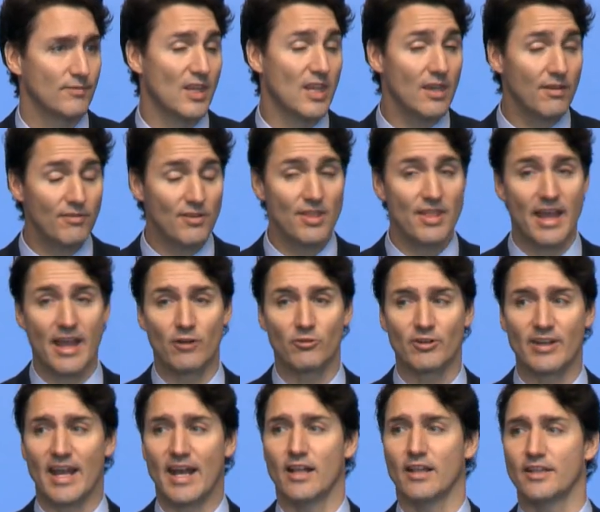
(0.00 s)
Given that
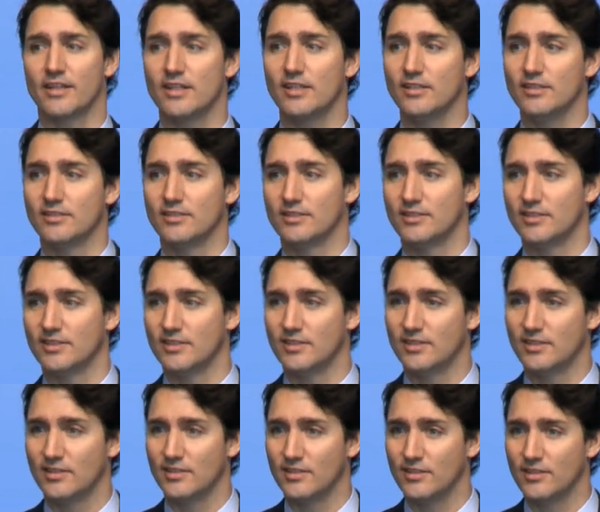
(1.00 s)
reality,
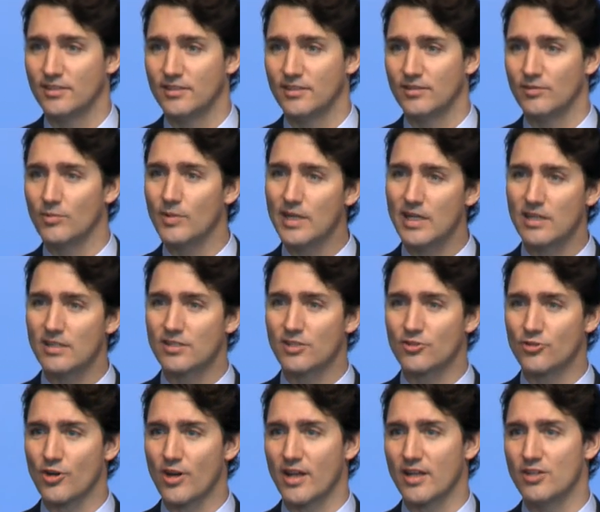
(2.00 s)
we need to
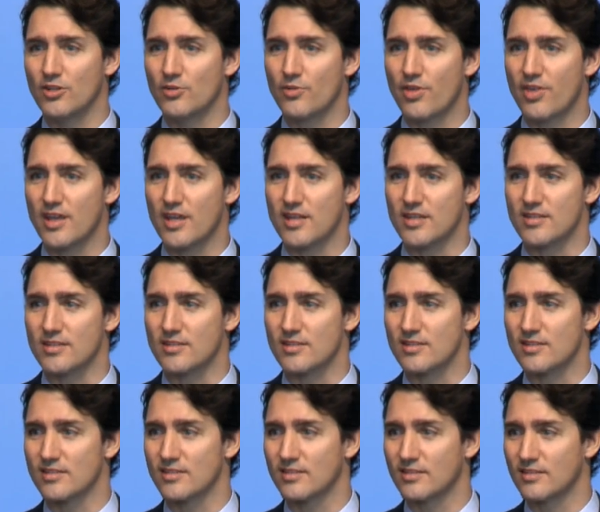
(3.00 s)
try new
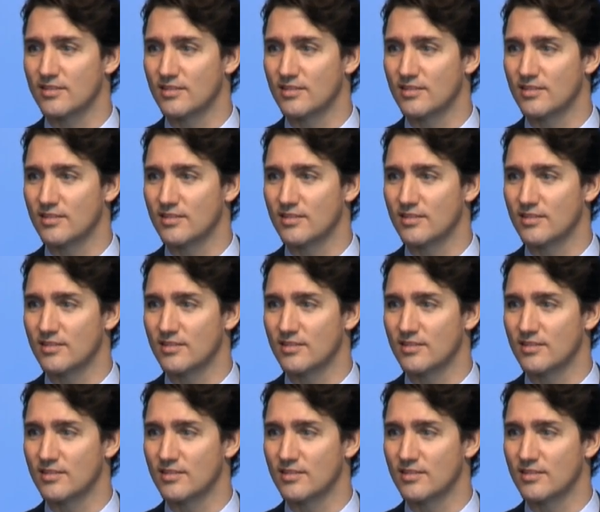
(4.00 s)
things.